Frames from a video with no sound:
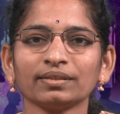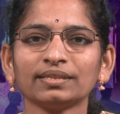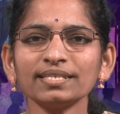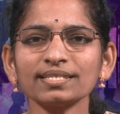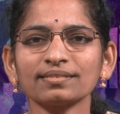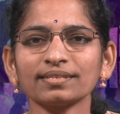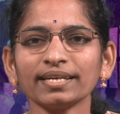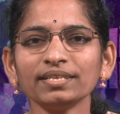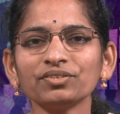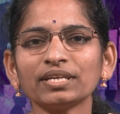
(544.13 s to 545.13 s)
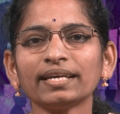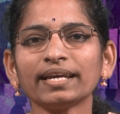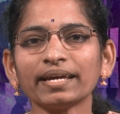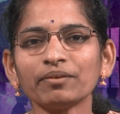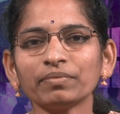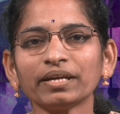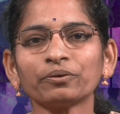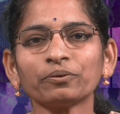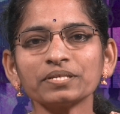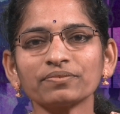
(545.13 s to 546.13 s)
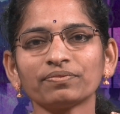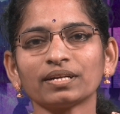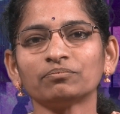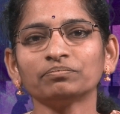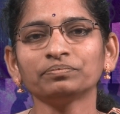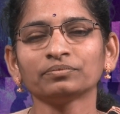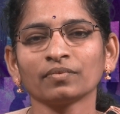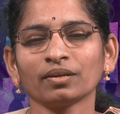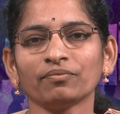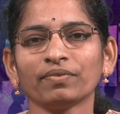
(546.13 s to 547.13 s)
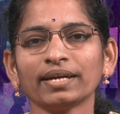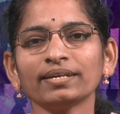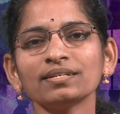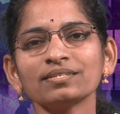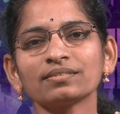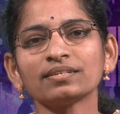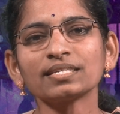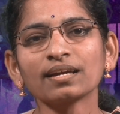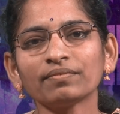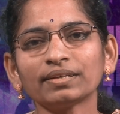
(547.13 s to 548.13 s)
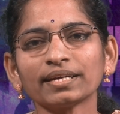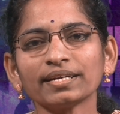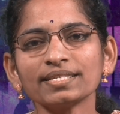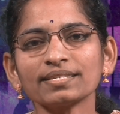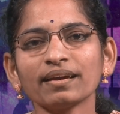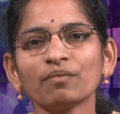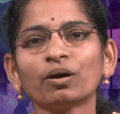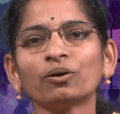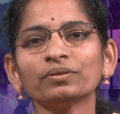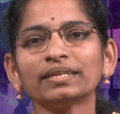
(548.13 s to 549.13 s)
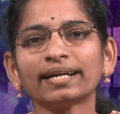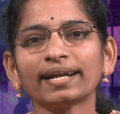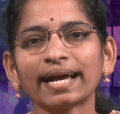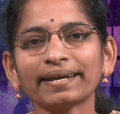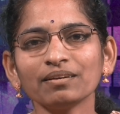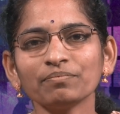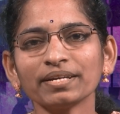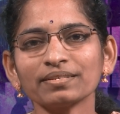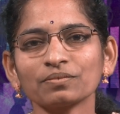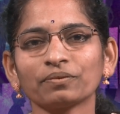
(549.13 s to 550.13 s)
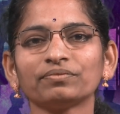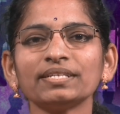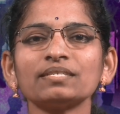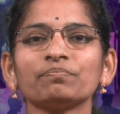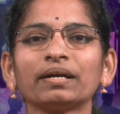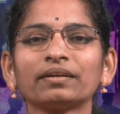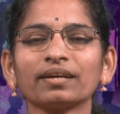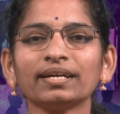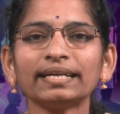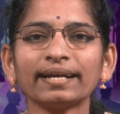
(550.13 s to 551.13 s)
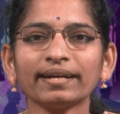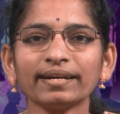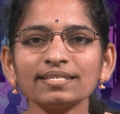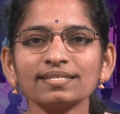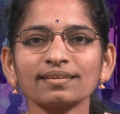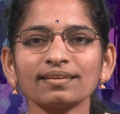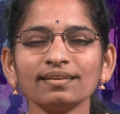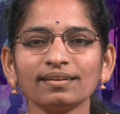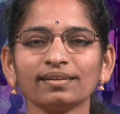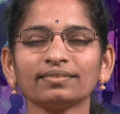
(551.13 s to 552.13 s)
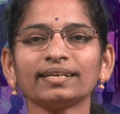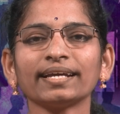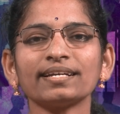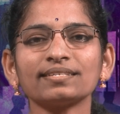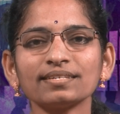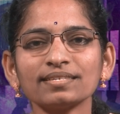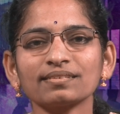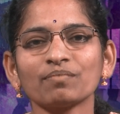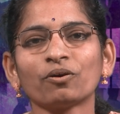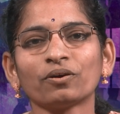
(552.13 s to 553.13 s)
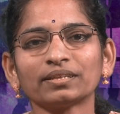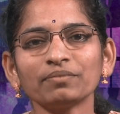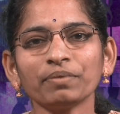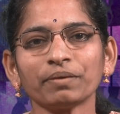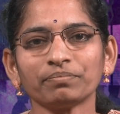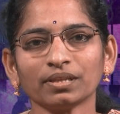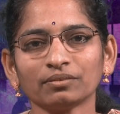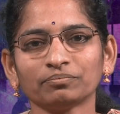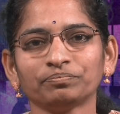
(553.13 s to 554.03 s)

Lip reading: This change in name arose from various discoveries about the dynamics of this particular tendency that exists among the people.